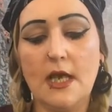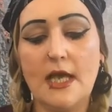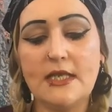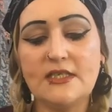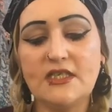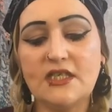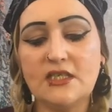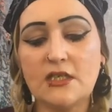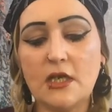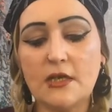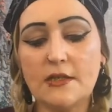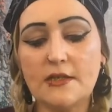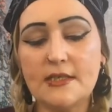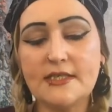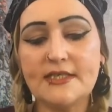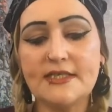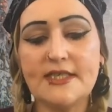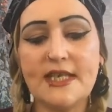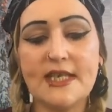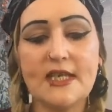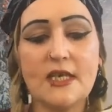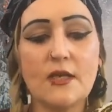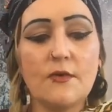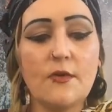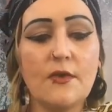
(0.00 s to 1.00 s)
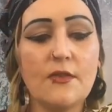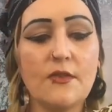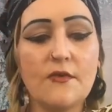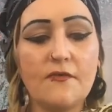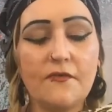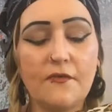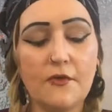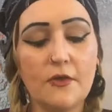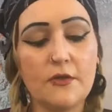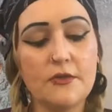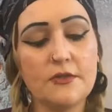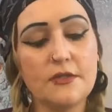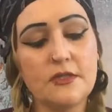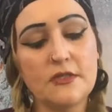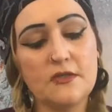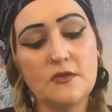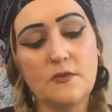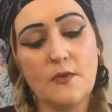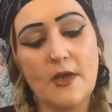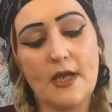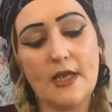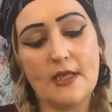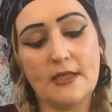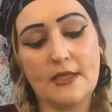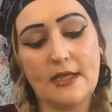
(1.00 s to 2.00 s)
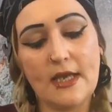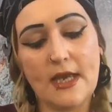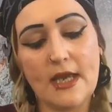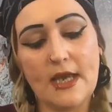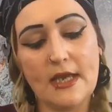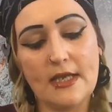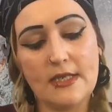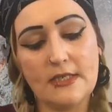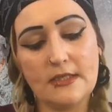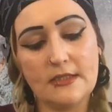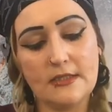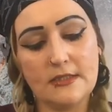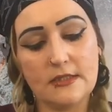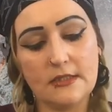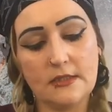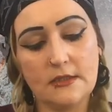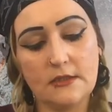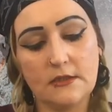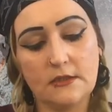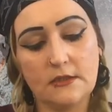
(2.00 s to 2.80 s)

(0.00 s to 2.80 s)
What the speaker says: And she's got the sticker on the front as well, guys.